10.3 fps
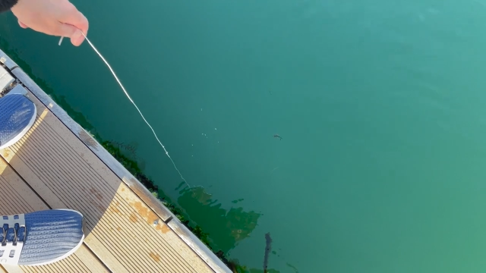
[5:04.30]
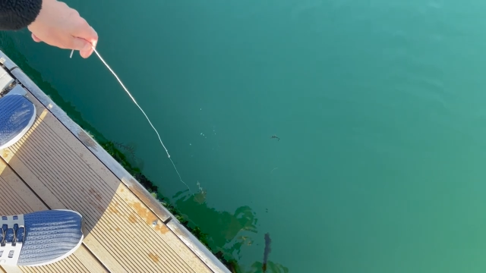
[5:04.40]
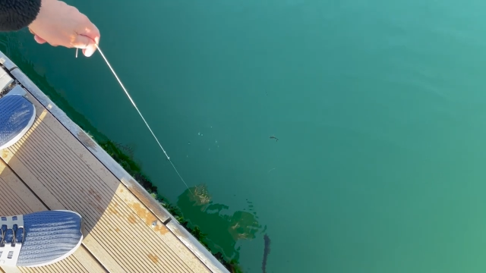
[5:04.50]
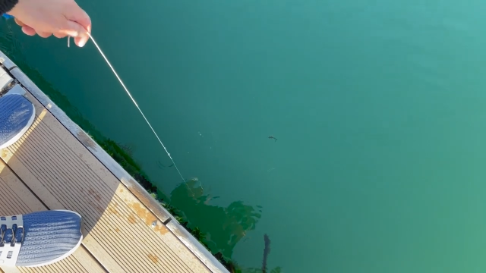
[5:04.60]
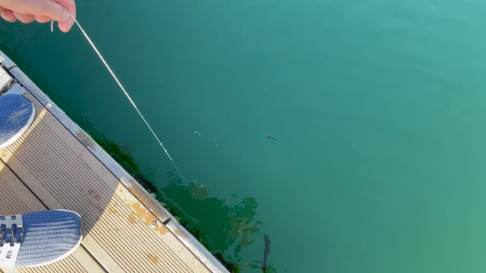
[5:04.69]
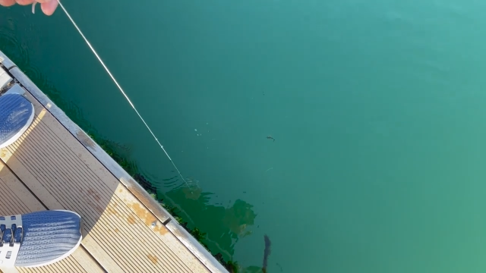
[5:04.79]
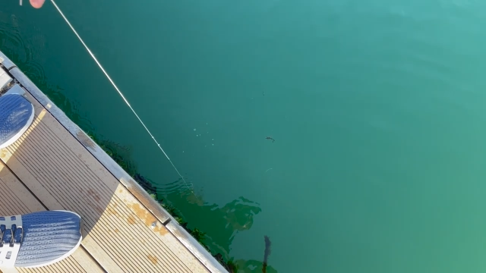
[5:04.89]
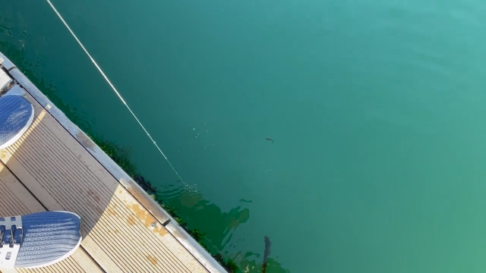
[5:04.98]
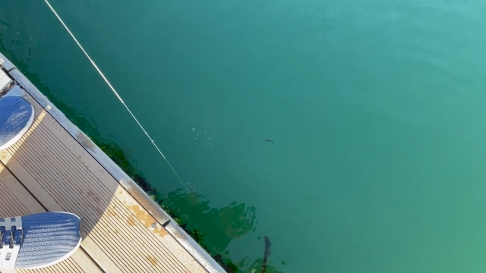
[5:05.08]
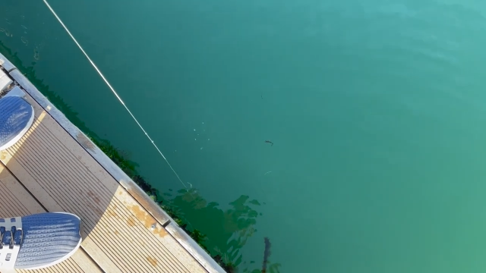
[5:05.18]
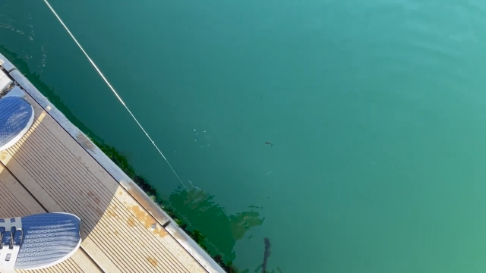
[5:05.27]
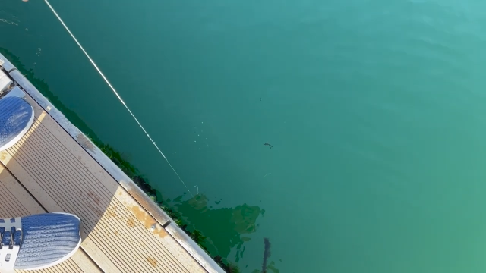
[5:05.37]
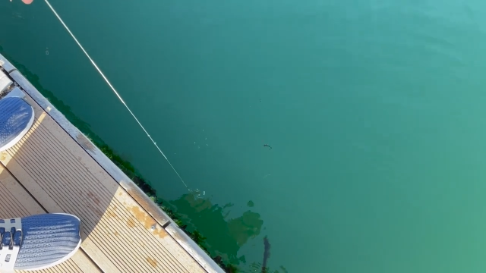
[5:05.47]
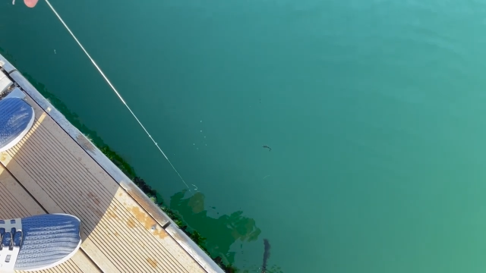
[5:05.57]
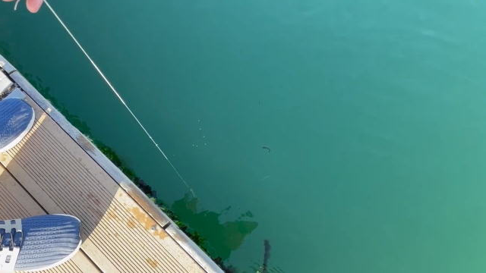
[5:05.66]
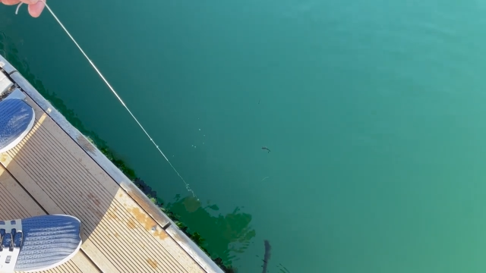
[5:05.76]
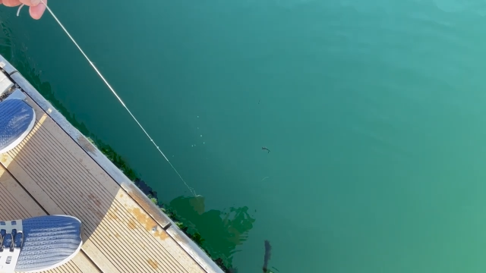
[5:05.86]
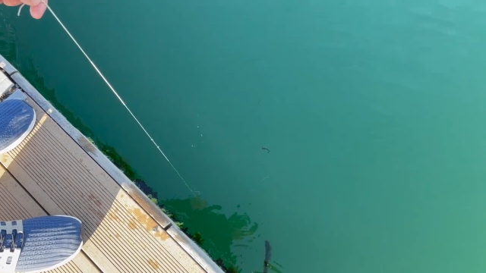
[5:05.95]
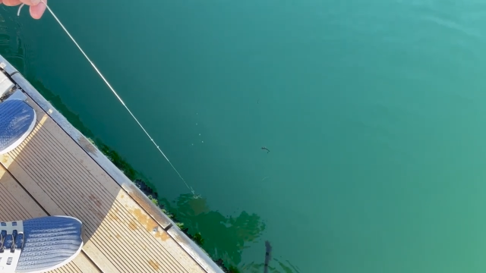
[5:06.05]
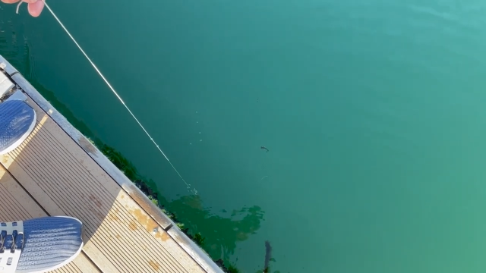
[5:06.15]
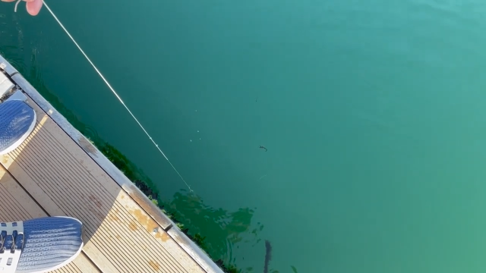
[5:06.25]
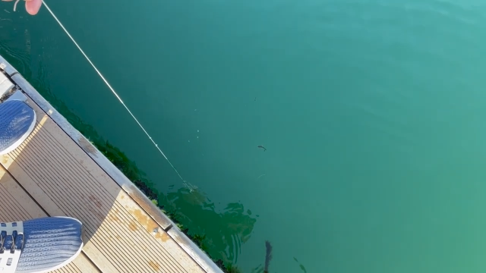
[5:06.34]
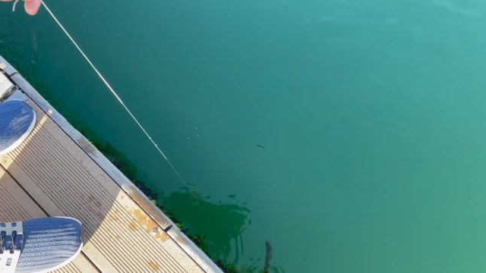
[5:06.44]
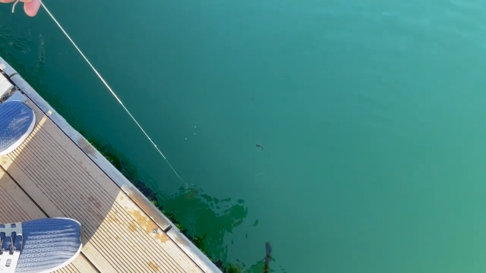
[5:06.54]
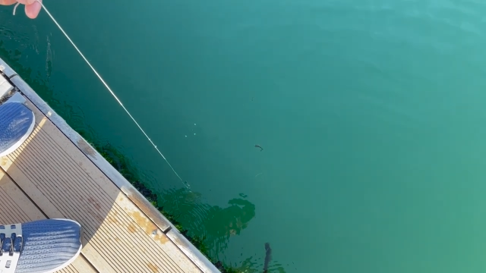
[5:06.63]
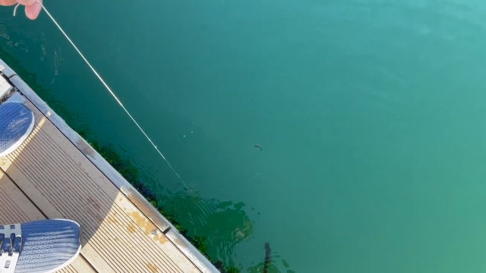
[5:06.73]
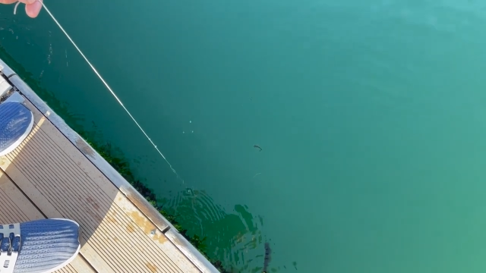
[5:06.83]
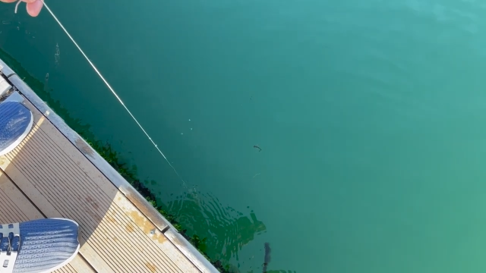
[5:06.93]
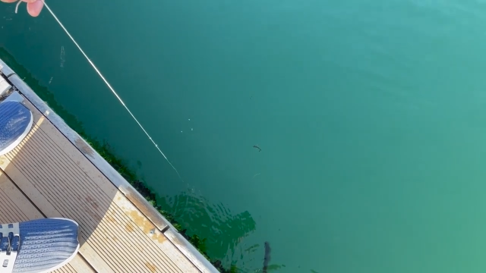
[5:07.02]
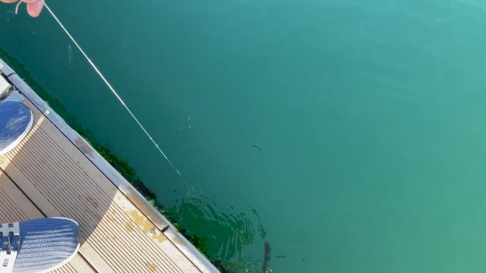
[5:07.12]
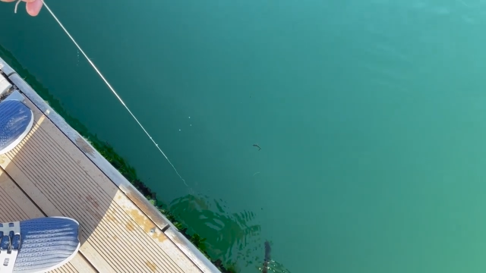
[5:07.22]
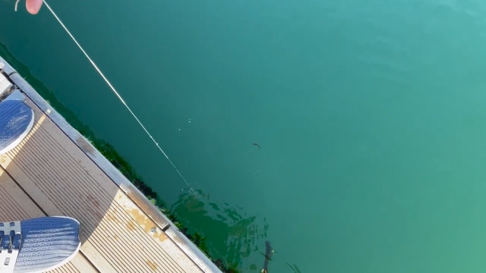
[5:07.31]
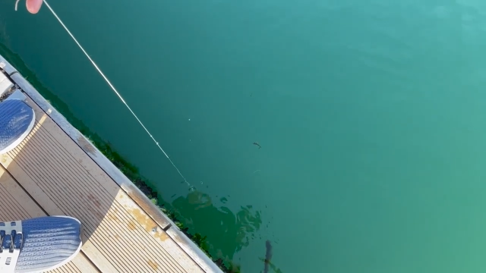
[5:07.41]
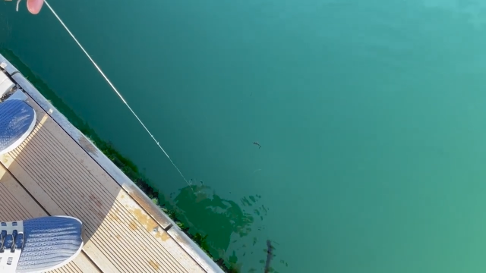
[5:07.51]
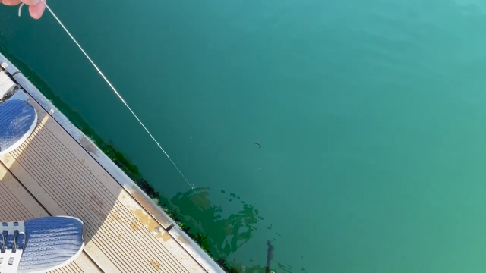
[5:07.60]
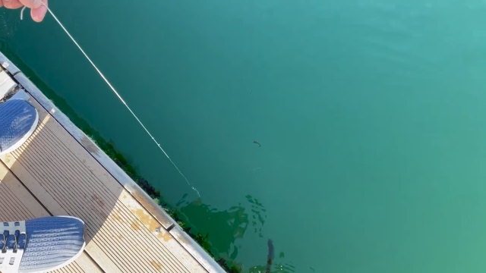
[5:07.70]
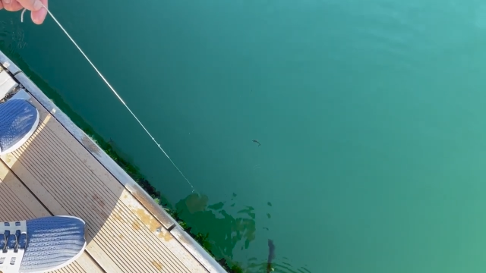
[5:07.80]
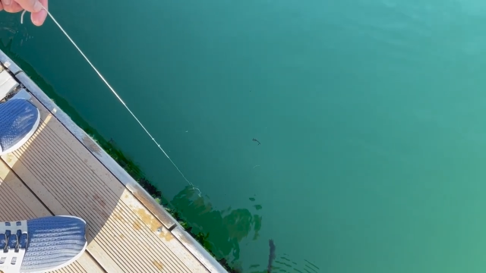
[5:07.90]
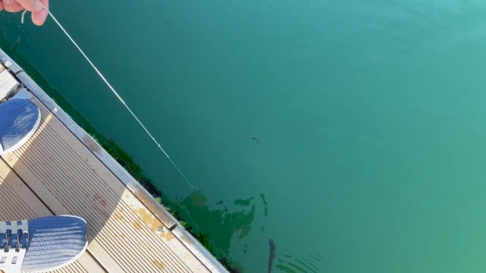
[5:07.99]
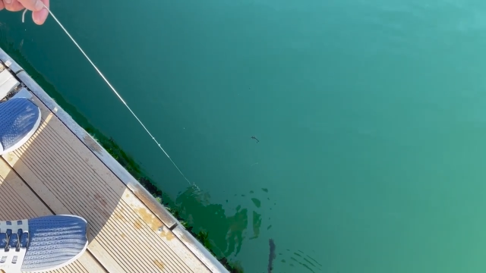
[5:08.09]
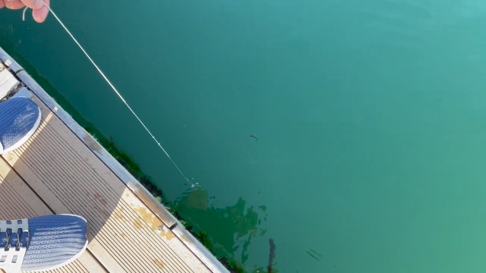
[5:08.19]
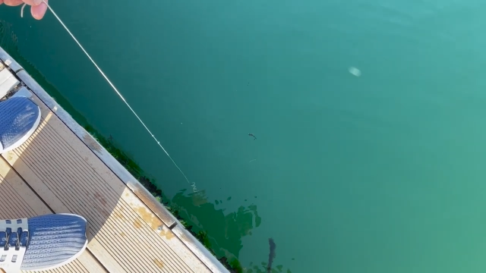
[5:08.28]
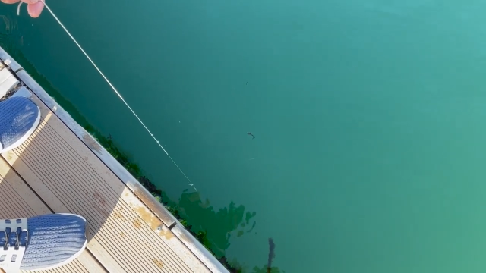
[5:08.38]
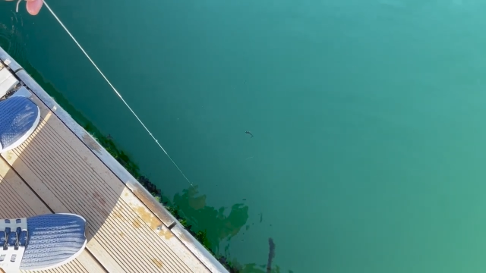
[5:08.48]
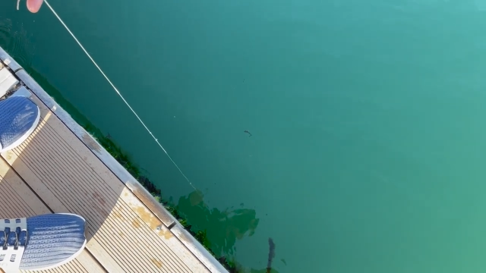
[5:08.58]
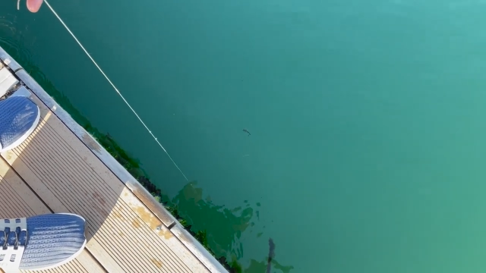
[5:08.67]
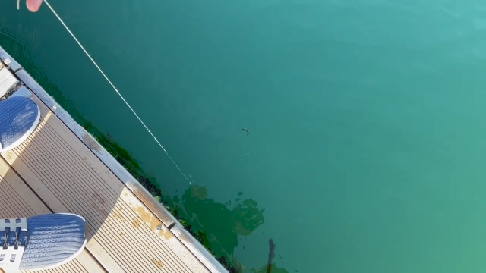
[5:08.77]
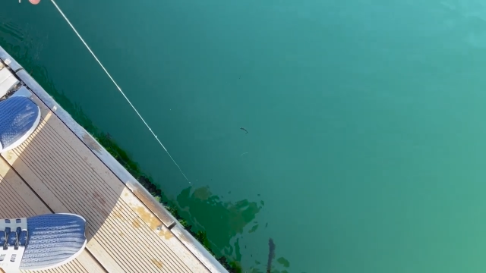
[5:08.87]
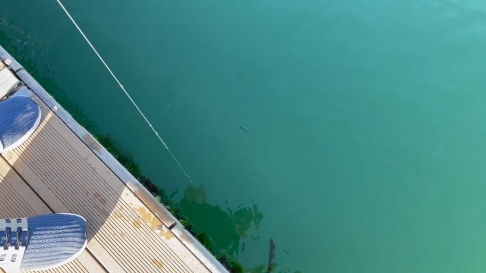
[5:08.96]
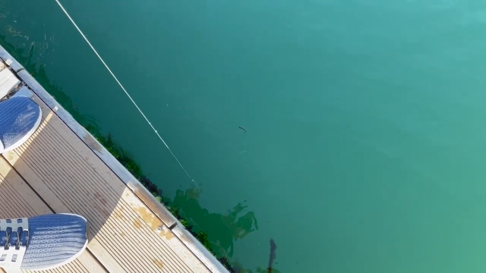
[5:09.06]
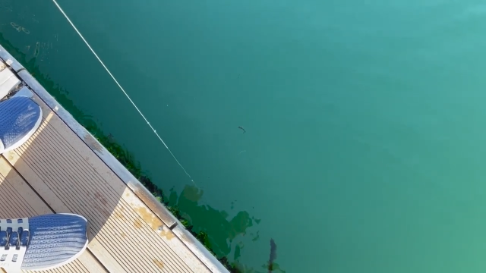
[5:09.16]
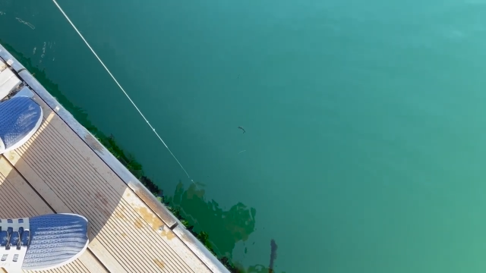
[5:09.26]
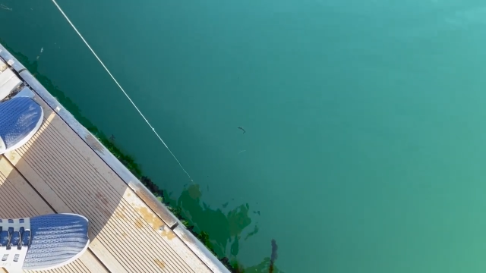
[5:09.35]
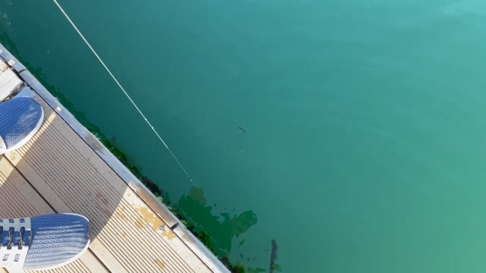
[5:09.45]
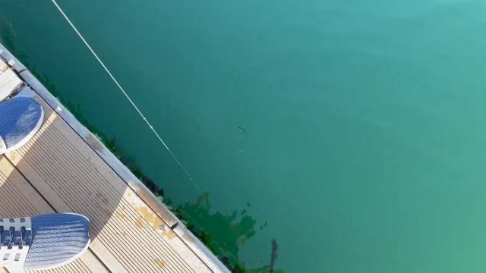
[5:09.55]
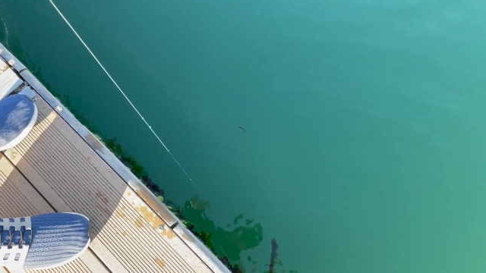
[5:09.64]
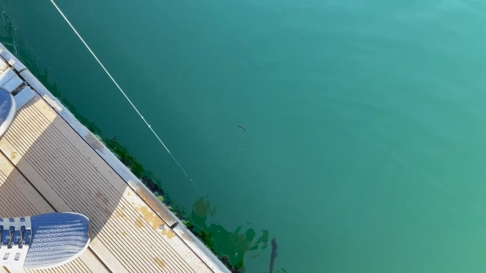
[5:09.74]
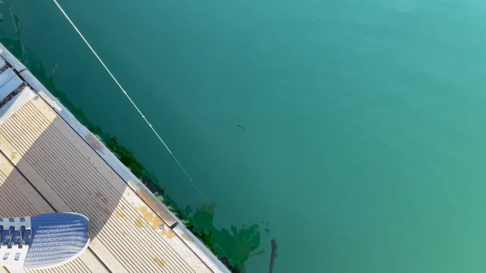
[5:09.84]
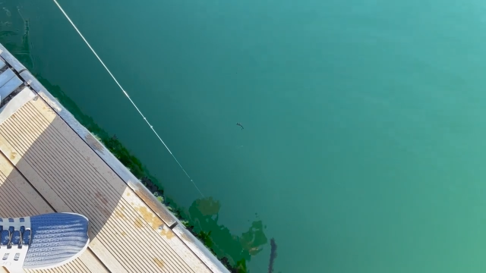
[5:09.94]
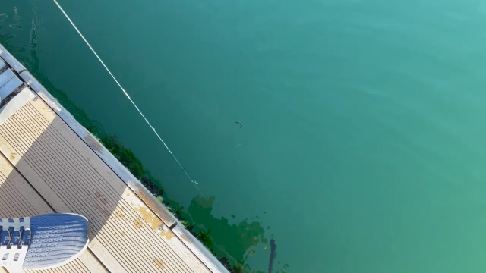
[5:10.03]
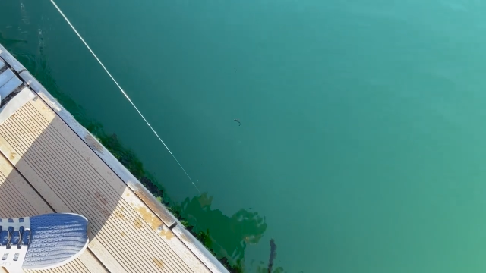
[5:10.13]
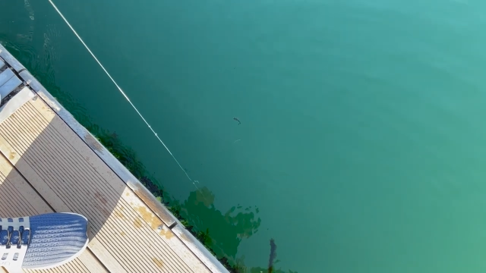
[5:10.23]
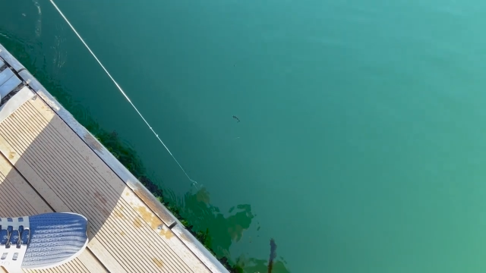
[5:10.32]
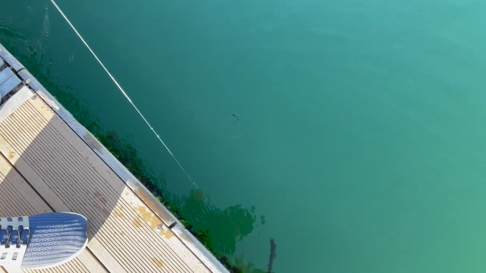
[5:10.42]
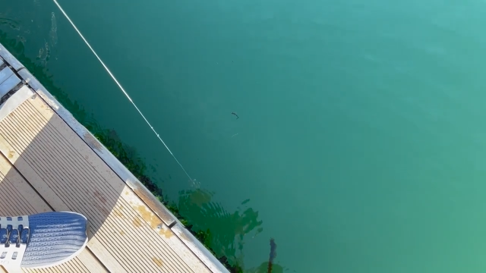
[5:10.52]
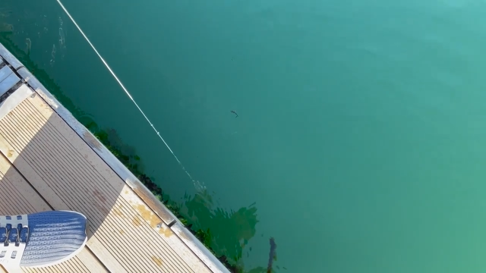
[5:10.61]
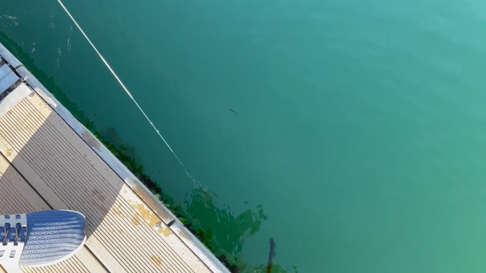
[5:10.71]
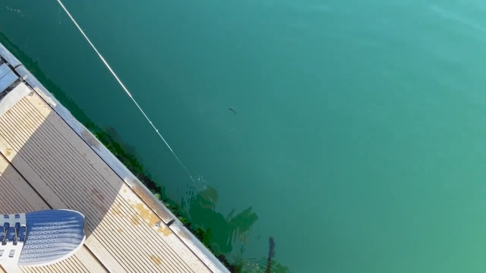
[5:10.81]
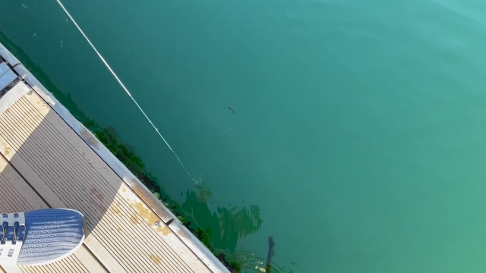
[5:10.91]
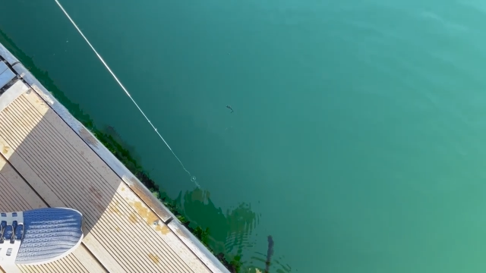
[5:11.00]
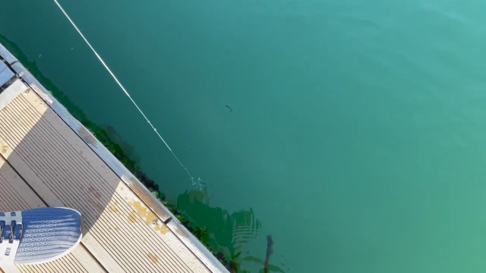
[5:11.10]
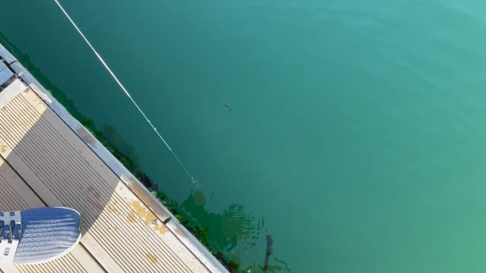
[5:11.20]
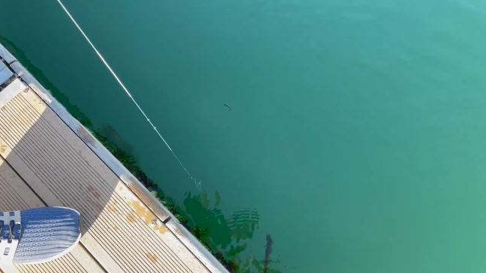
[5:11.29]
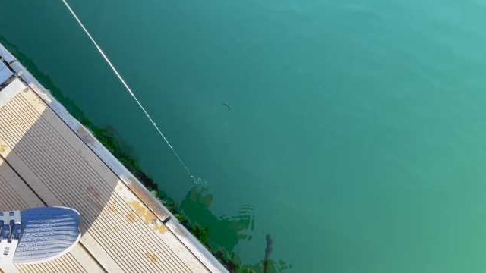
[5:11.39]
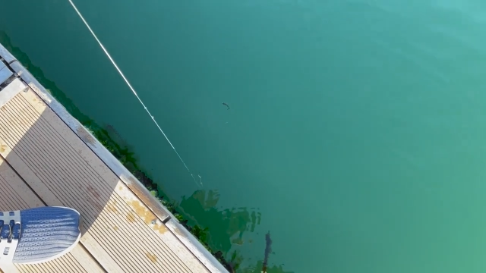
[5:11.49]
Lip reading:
No face is visible, so there are no lips to read.